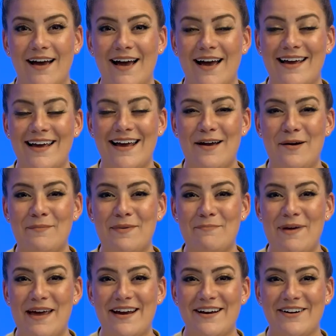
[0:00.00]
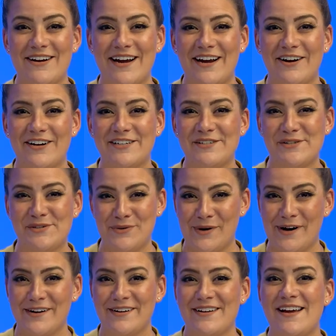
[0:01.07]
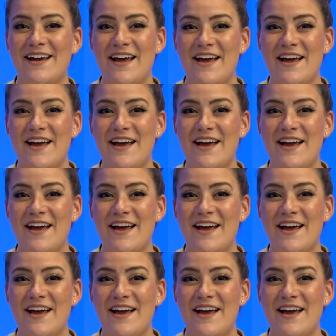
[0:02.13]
I am Mayor Erin Stewart,